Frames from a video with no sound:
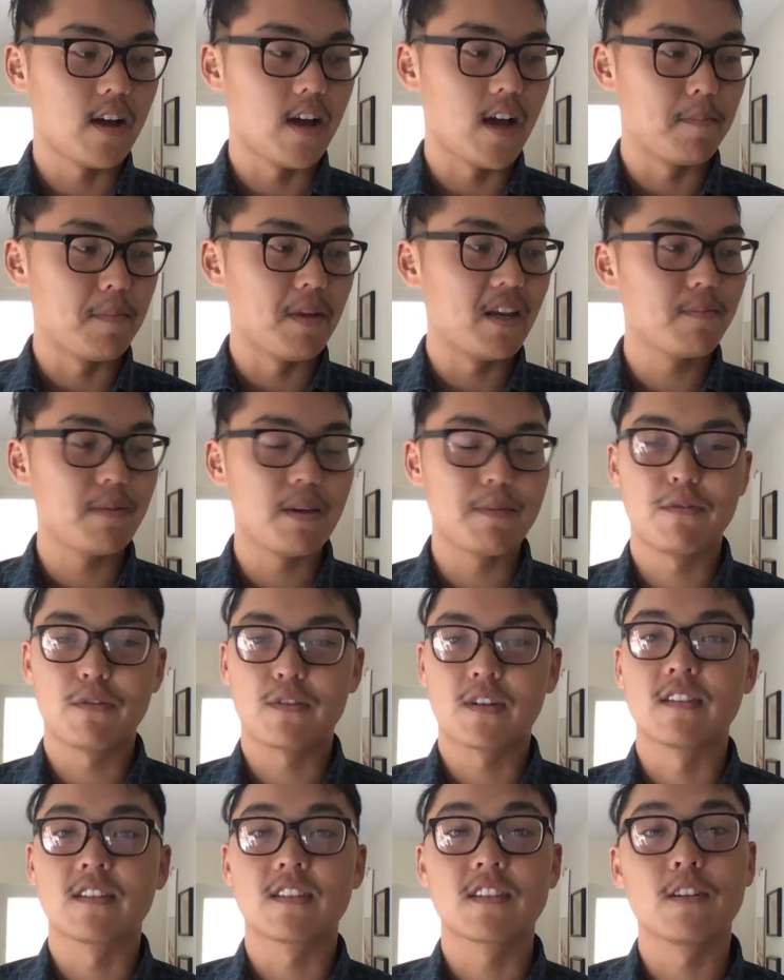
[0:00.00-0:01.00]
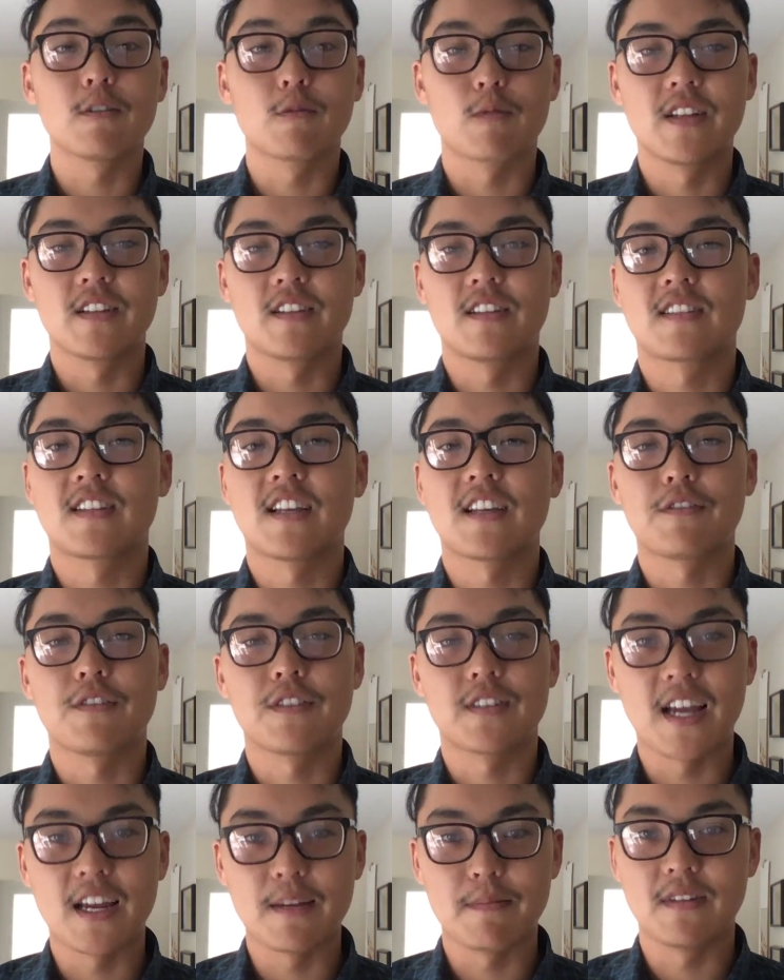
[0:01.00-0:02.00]
many people can still run successful
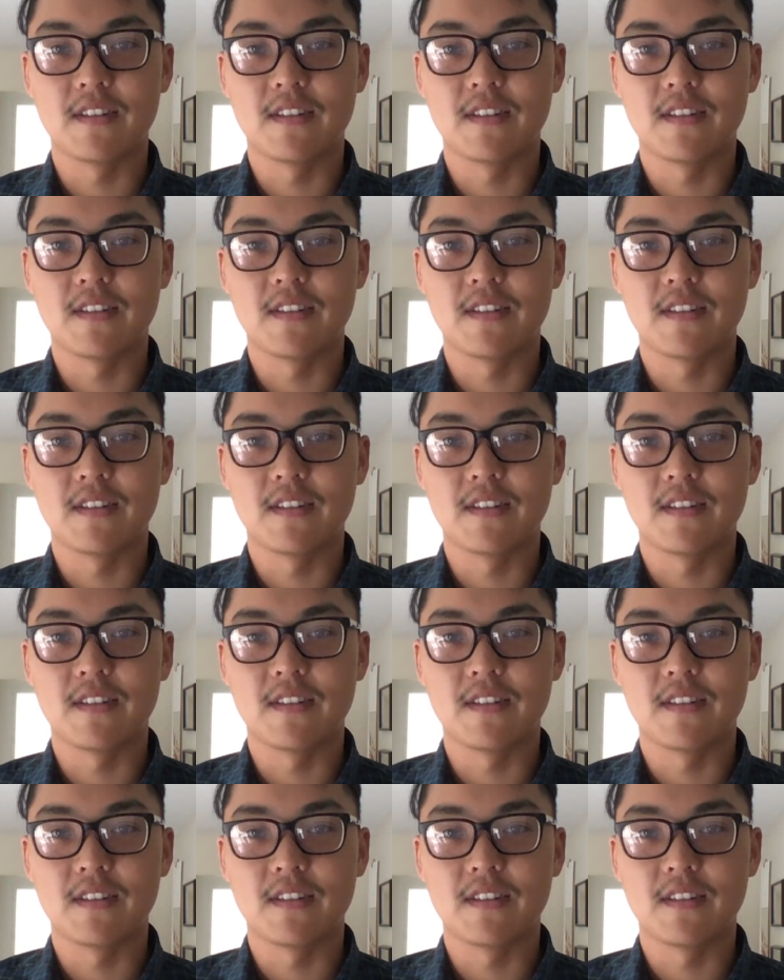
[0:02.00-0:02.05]
side